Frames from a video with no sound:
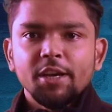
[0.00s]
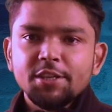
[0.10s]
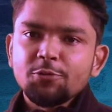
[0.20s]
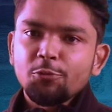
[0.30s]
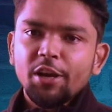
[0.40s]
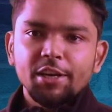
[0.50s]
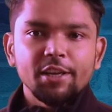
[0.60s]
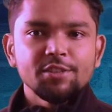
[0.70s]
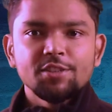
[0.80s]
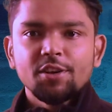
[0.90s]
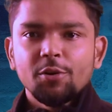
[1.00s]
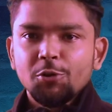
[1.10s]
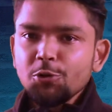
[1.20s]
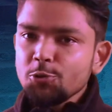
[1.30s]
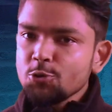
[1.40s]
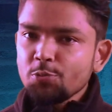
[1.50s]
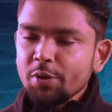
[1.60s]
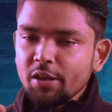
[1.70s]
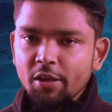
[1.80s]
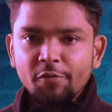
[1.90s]
Its weightage used to
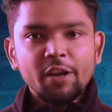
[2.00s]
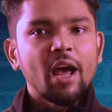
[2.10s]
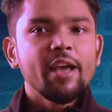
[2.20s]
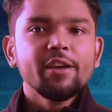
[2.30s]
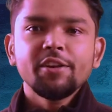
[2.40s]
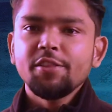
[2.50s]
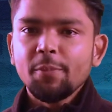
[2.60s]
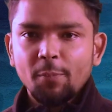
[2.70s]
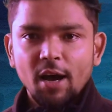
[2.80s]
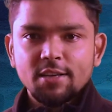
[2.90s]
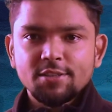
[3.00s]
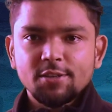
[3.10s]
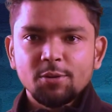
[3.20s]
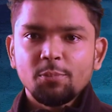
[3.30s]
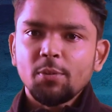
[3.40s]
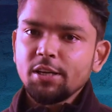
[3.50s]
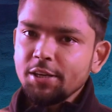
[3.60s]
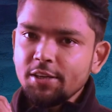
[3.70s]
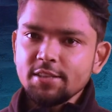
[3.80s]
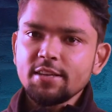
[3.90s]
be even higher in the past,
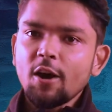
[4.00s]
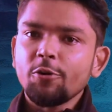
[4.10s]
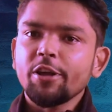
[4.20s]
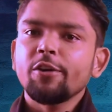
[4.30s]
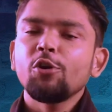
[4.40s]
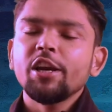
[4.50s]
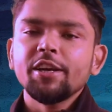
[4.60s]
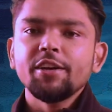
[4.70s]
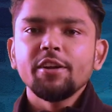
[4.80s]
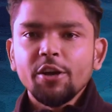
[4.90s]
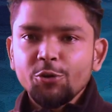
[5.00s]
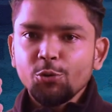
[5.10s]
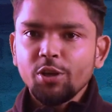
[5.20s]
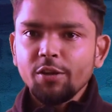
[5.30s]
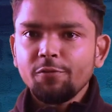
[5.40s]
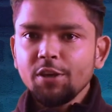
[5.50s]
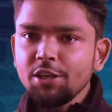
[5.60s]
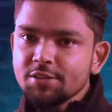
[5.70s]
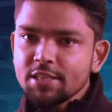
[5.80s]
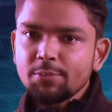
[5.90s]
but it is now regulated to give
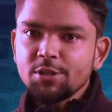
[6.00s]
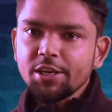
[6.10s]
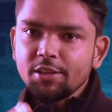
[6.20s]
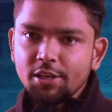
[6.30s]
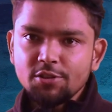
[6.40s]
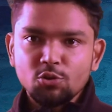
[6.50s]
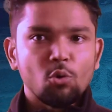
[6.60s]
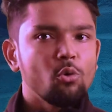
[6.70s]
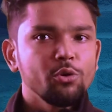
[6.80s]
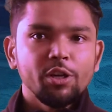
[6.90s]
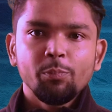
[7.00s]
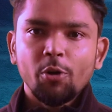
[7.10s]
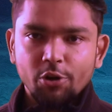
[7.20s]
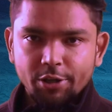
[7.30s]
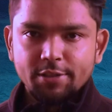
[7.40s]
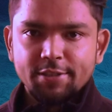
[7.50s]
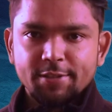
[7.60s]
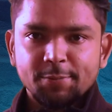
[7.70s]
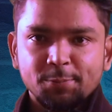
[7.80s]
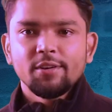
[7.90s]
each subject its own
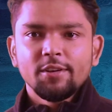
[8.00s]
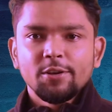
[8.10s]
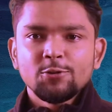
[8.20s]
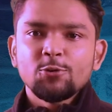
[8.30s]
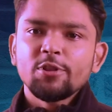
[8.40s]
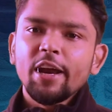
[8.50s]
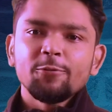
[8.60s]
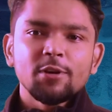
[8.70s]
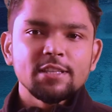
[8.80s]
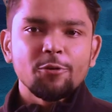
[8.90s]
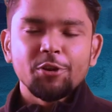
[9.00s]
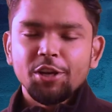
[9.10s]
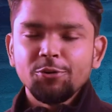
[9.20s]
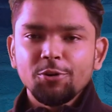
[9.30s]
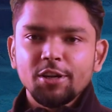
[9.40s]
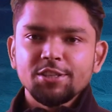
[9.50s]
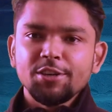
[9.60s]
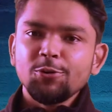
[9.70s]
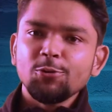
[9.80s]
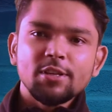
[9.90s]
importance. So that was our
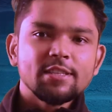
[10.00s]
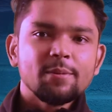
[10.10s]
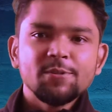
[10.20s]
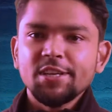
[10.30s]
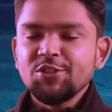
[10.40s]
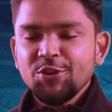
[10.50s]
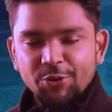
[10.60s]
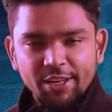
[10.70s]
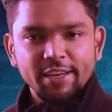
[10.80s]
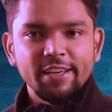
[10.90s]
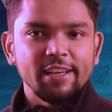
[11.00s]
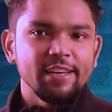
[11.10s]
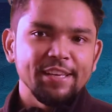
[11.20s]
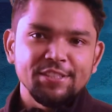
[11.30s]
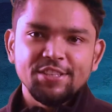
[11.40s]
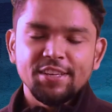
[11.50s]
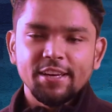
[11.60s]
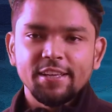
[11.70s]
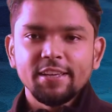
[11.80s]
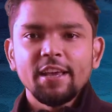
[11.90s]
introduction to the subject Geotechnical
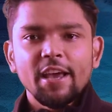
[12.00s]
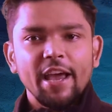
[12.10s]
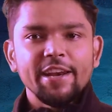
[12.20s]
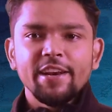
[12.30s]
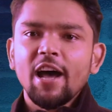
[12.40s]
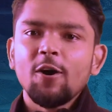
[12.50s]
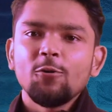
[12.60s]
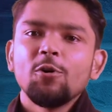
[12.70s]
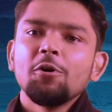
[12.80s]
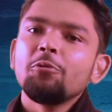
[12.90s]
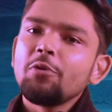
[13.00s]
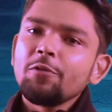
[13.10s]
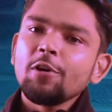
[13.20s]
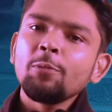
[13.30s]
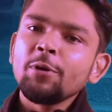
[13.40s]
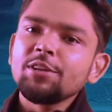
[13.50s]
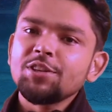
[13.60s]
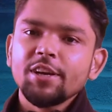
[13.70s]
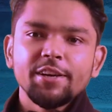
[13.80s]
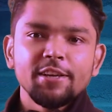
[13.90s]
Engineering and now we will be
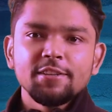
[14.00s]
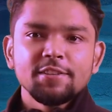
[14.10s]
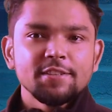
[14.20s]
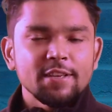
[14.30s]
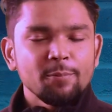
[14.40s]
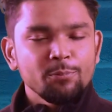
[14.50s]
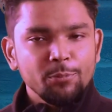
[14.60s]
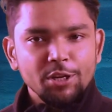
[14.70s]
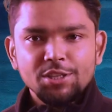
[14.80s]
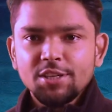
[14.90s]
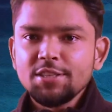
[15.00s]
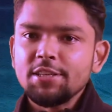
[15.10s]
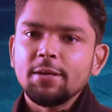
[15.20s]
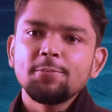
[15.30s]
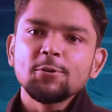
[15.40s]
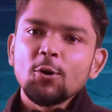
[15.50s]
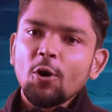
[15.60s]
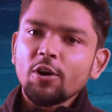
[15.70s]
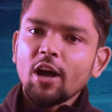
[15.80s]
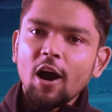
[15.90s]
sharing some precious tips
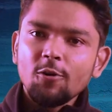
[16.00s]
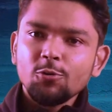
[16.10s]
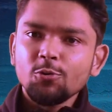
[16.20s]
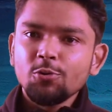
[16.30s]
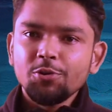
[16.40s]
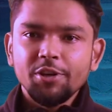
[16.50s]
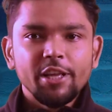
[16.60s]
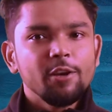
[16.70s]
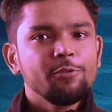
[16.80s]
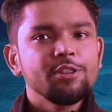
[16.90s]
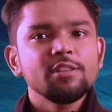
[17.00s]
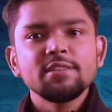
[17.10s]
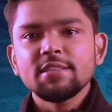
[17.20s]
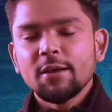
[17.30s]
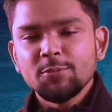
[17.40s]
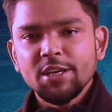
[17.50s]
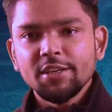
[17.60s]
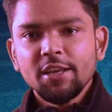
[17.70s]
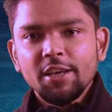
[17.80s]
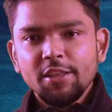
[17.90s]
on how to deal with this
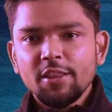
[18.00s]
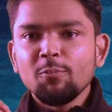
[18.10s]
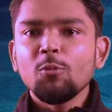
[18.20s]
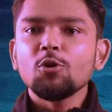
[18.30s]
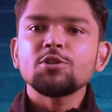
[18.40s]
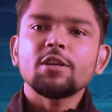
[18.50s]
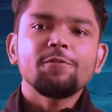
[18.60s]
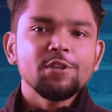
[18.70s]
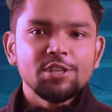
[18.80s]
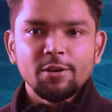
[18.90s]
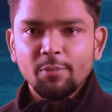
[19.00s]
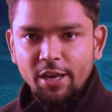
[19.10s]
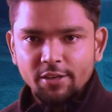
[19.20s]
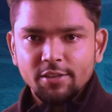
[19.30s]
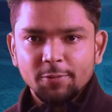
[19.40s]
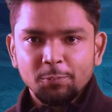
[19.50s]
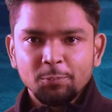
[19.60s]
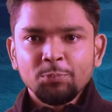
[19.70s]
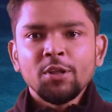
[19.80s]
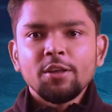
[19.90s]
subject in the most efficient manner.
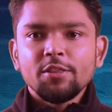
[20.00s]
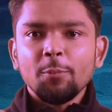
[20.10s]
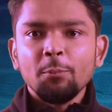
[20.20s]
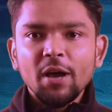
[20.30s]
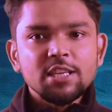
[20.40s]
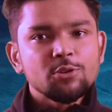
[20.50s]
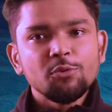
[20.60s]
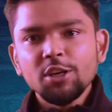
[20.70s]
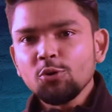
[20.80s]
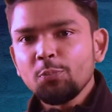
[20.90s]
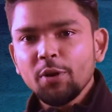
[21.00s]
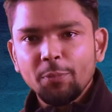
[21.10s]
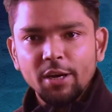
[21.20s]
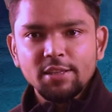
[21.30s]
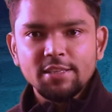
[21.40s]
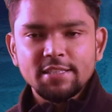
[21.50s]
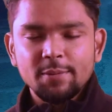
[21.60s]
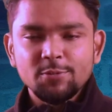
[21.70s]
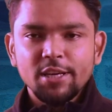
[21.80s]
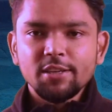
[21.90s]
The best way to prepare this
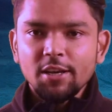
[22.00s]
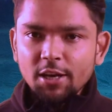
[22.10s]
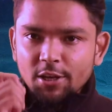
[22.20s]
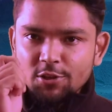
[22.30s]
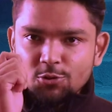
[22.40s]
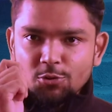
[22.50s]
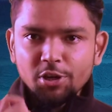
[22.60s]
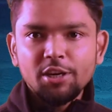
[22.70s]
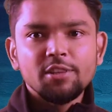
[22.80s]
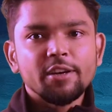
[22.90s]
subject is to read